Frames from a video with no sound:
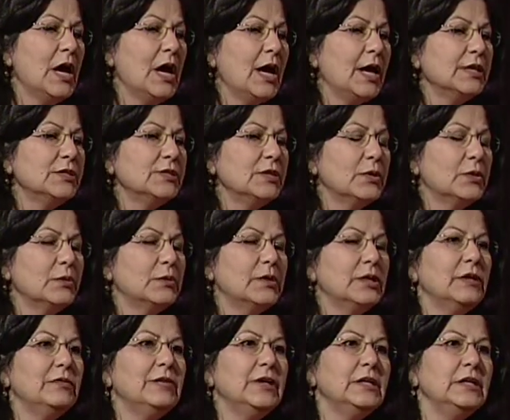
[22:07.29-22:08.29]
And so
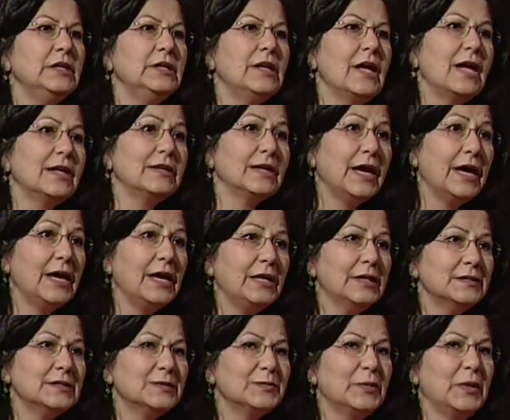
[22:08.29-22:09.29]
even in that
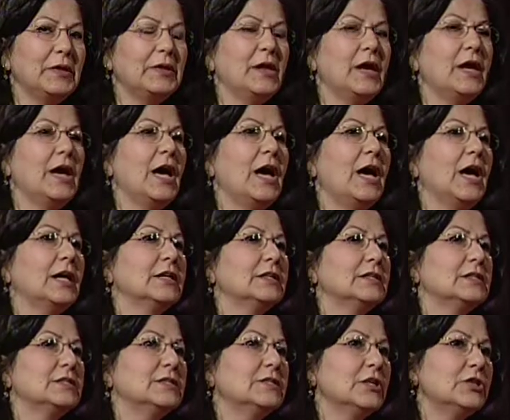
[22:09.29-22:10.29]
case, when they had
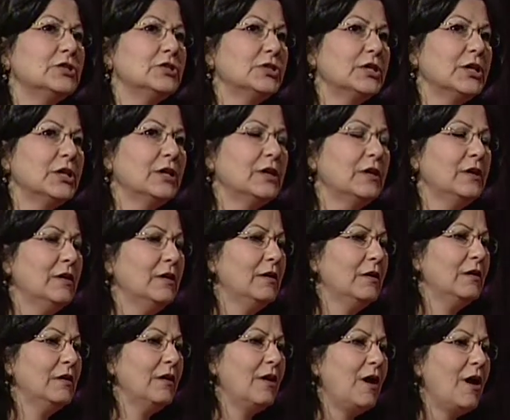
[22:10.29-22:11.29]
such a
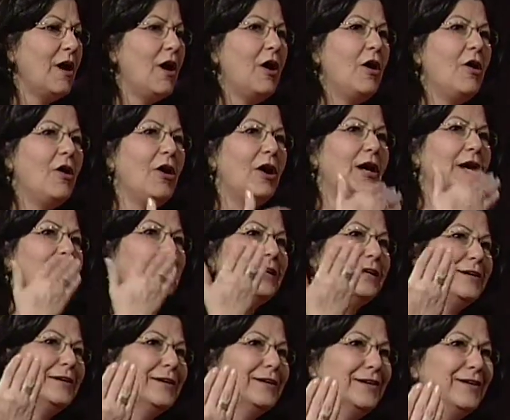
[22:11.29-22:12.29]
high